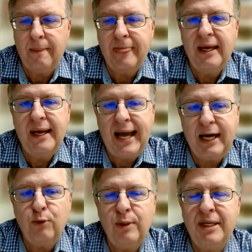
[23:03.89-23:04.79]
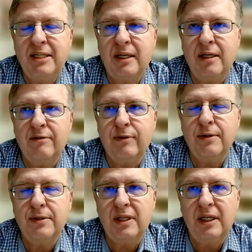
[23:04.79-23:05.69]
How do we maintain
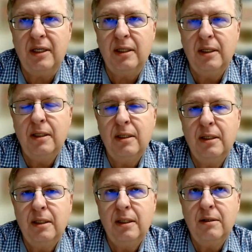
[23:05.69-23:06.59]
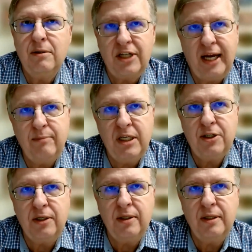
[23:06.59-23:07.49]
diversity? Chad
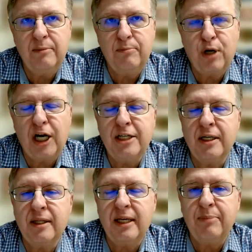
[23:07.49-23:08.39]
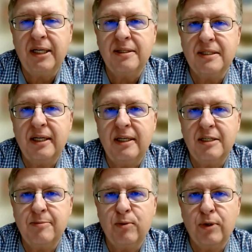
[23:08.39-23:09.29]
mentioned the project that Penn State
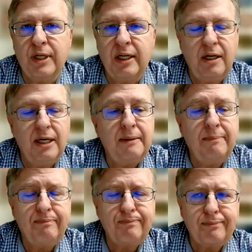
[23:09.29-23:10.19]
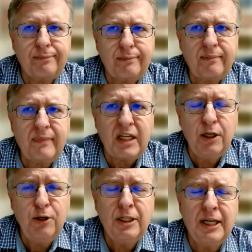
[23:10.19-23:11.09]
has been working on,
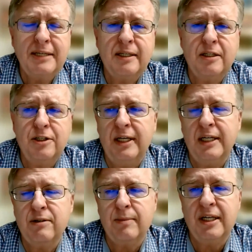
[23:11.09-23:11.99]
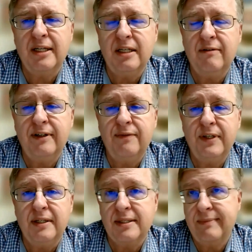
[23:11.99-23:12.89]
utilizing the genetics from the
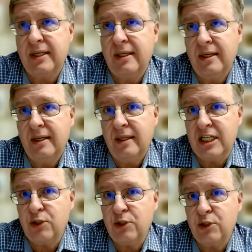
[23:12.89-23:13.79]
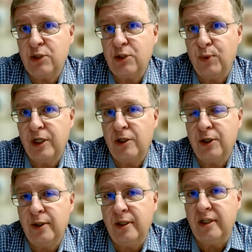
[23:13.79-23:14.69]
1950s. That's one
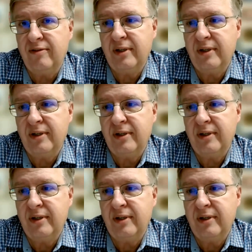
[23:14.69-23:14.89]
alternative.